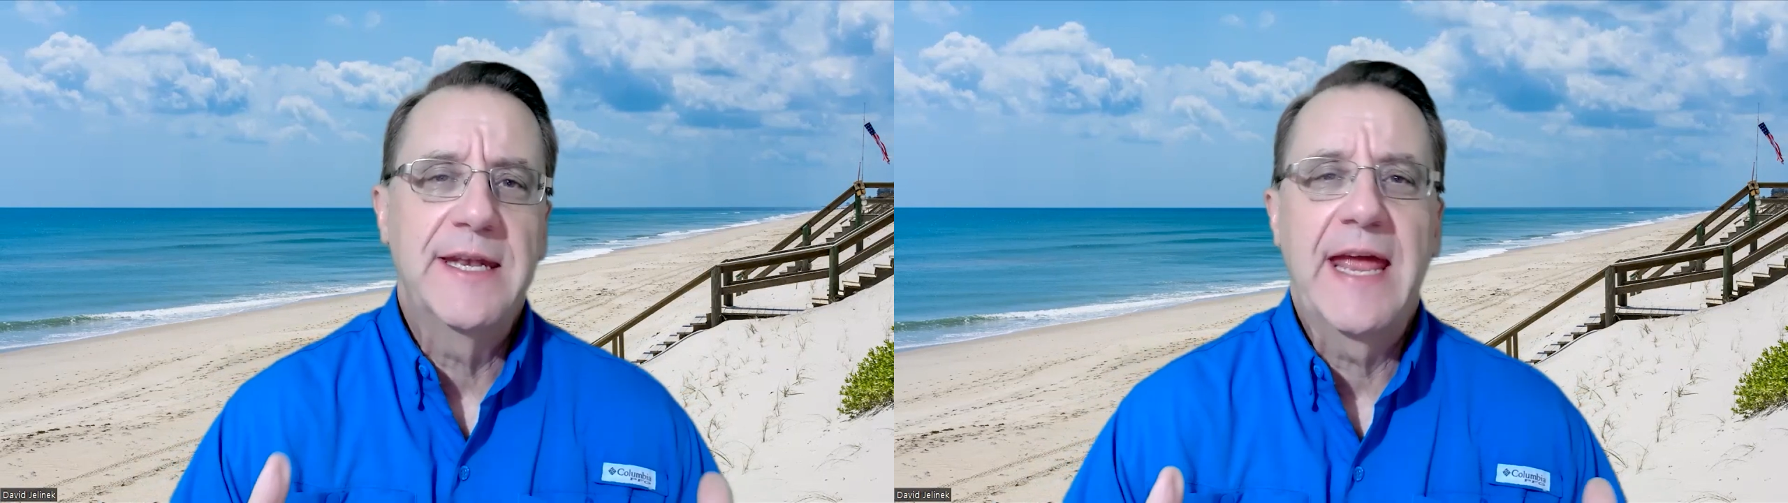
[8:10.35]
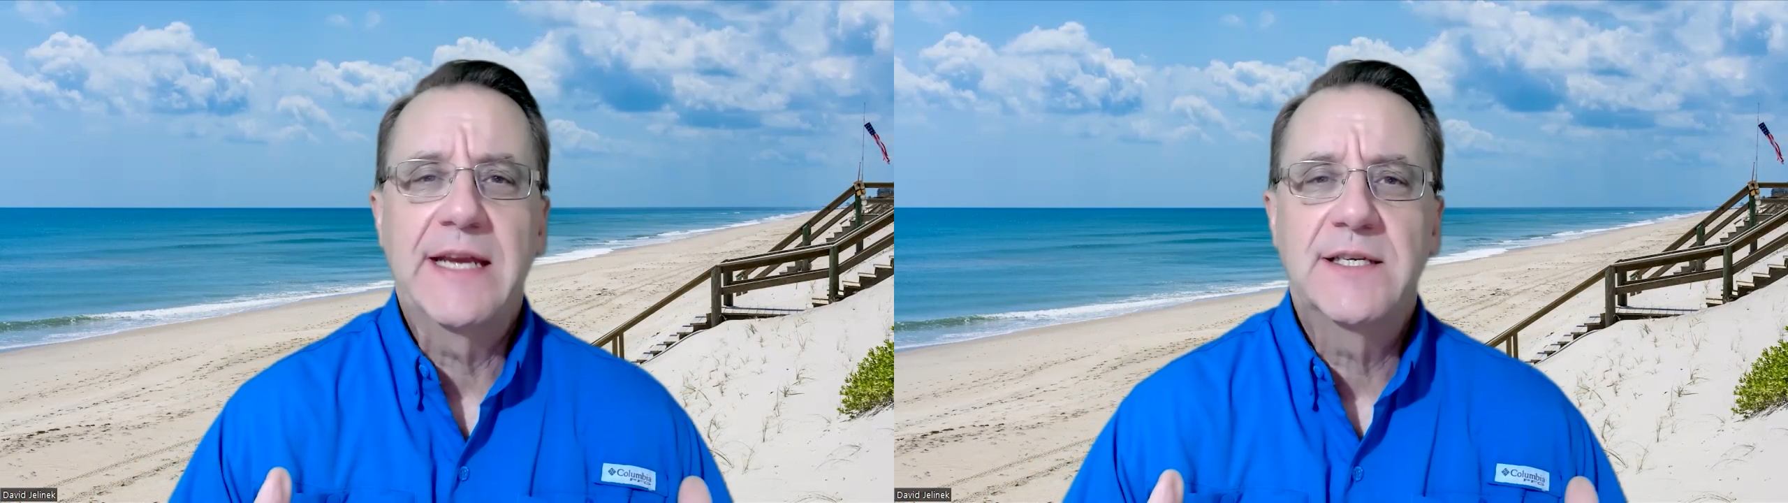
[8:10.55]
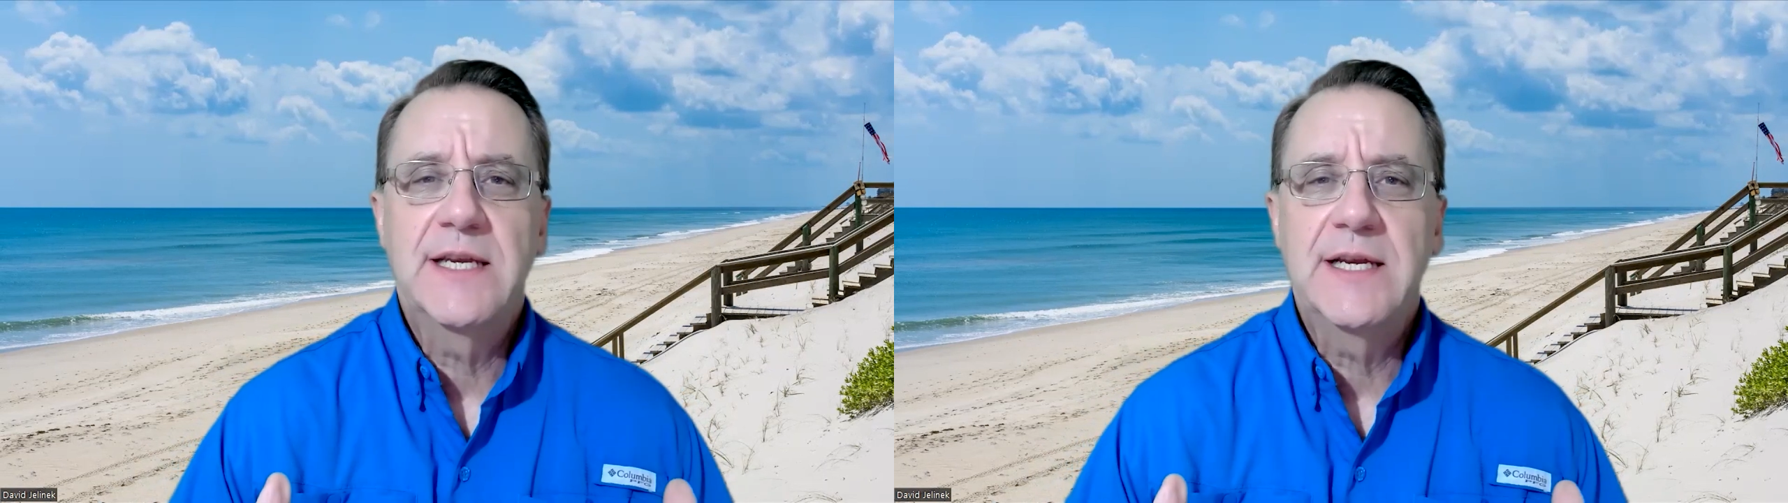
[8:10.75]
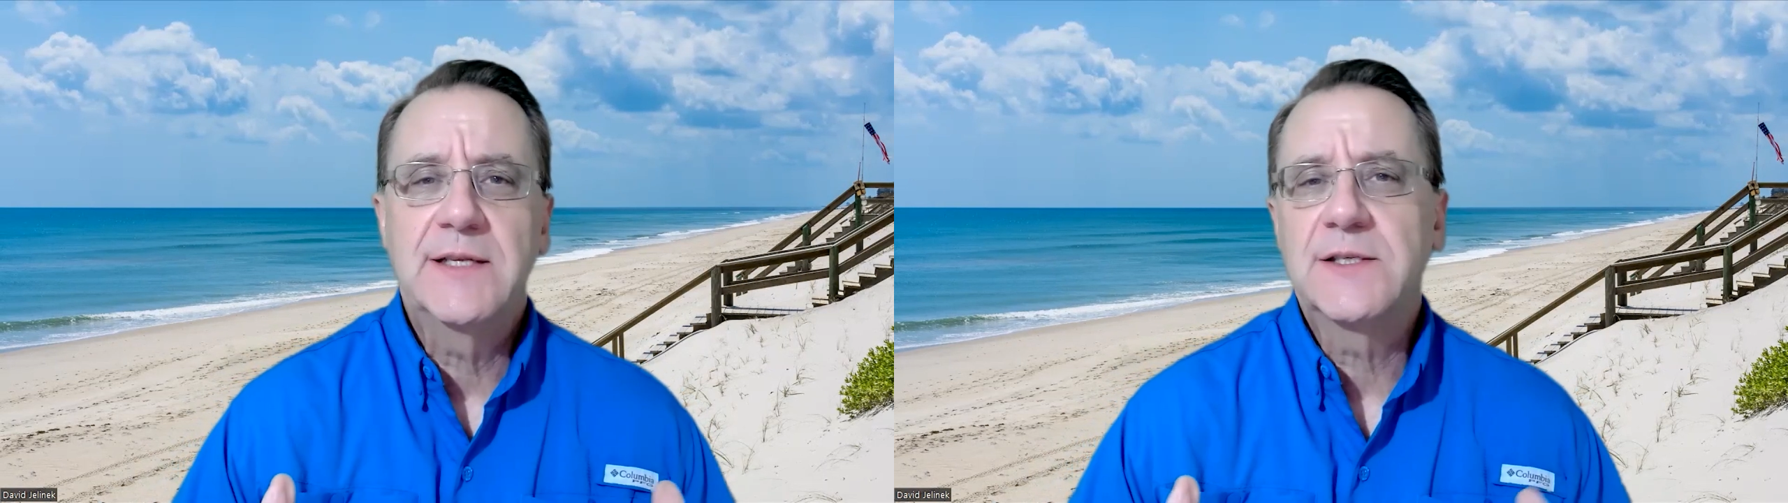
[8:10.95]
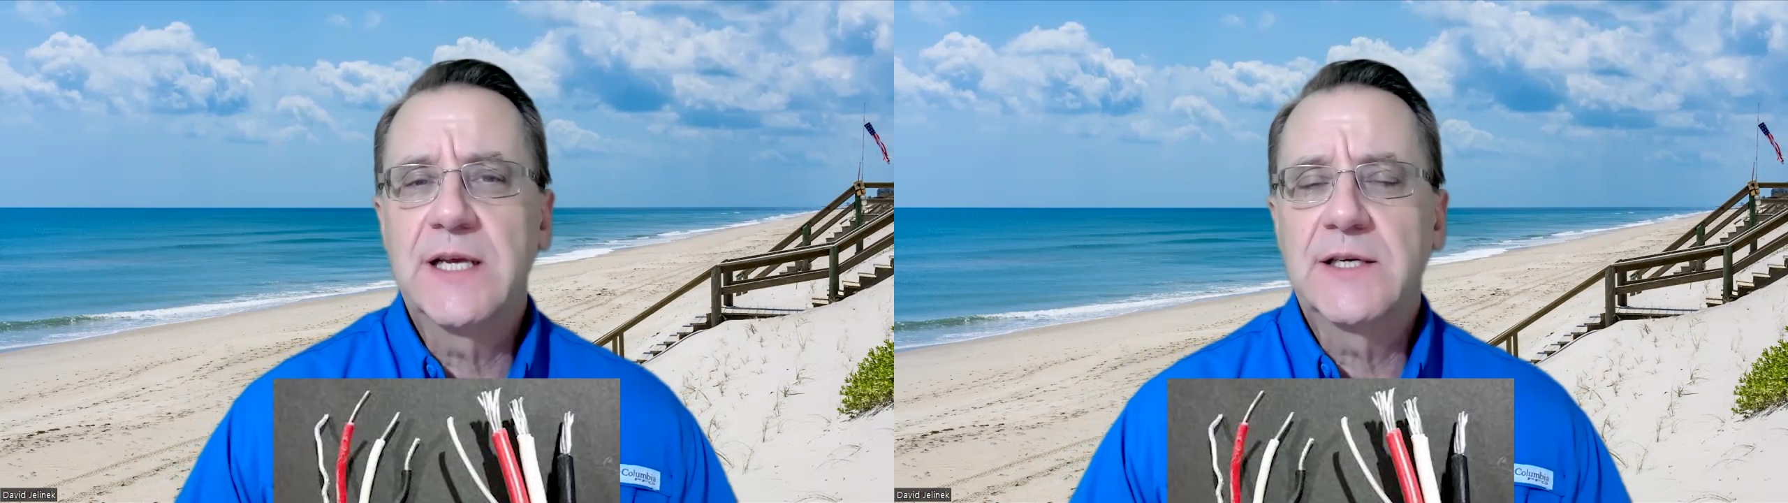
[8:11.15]

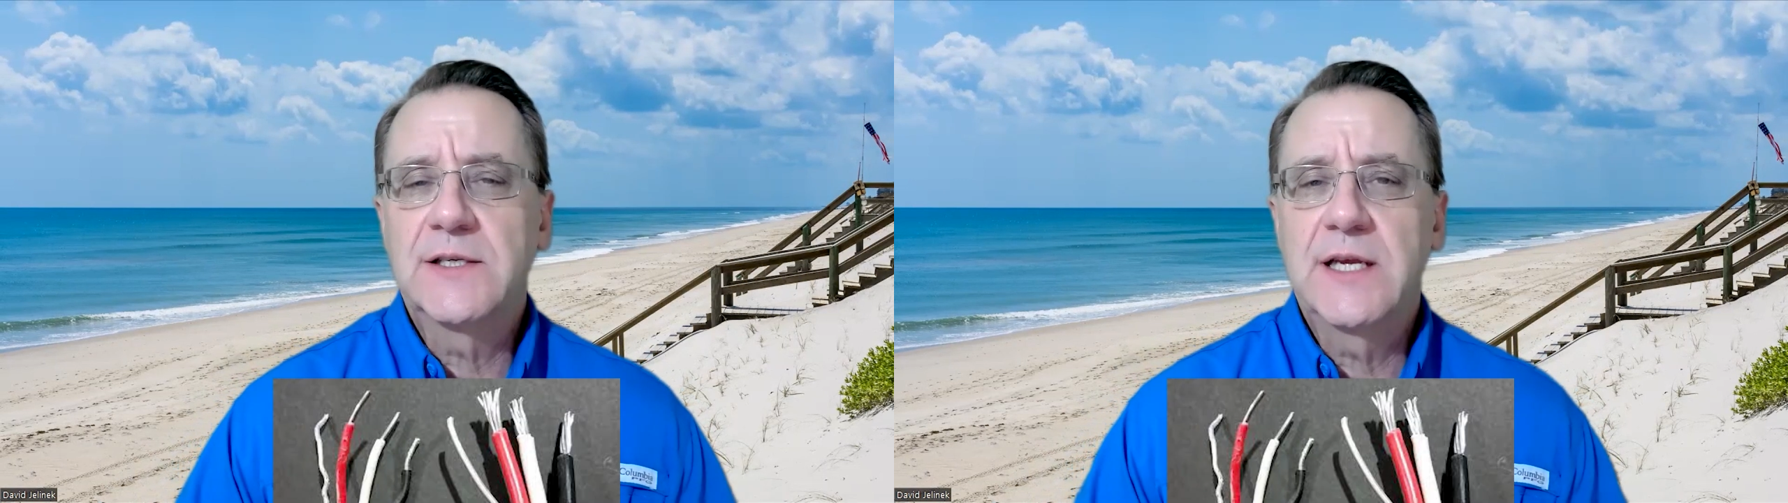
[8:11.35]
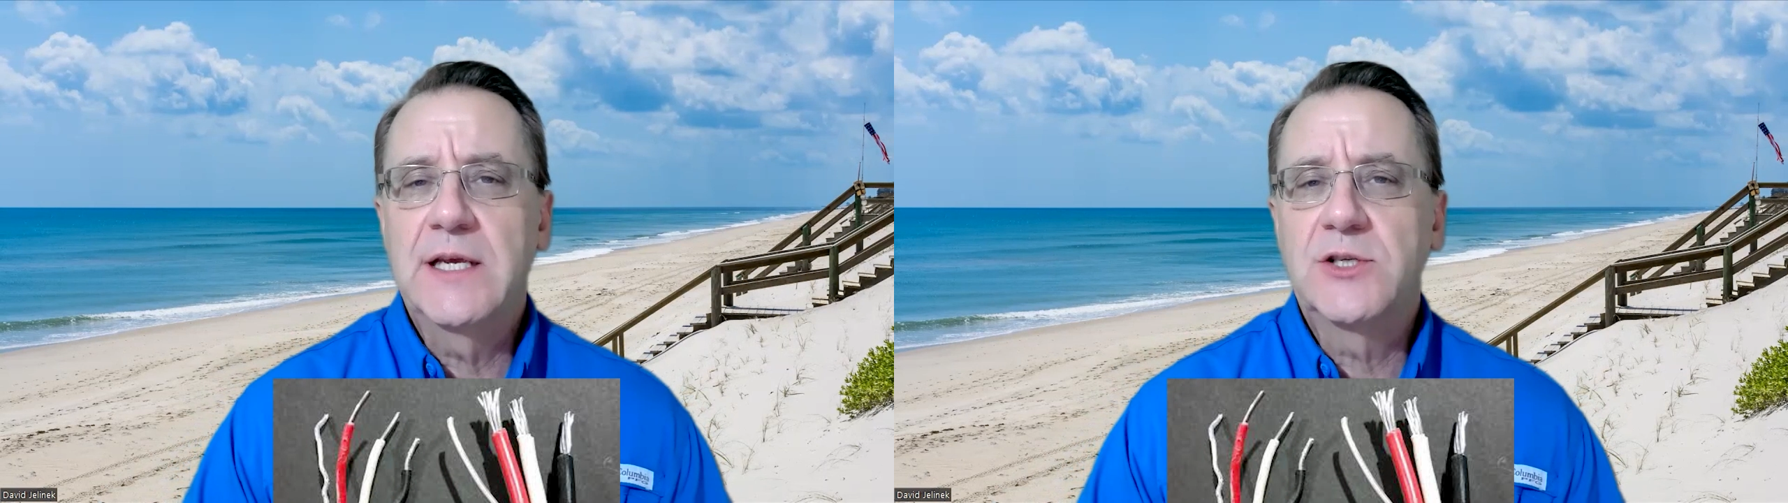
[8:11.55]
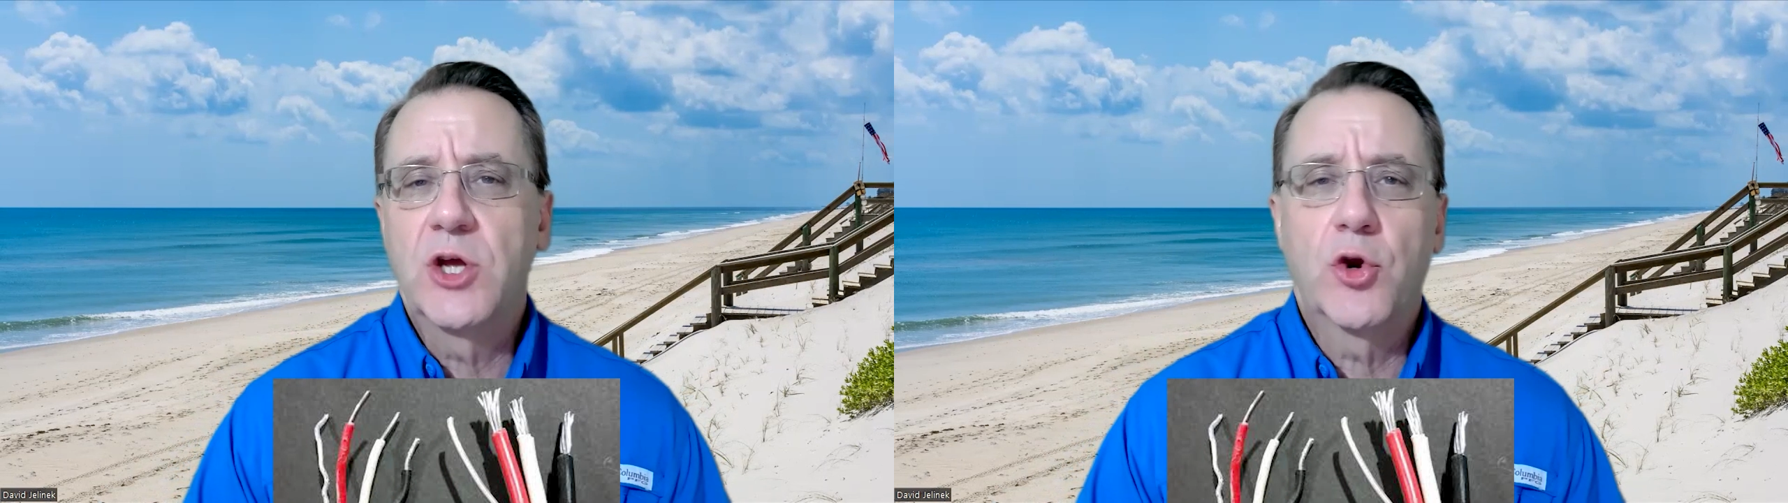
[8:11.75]
1960s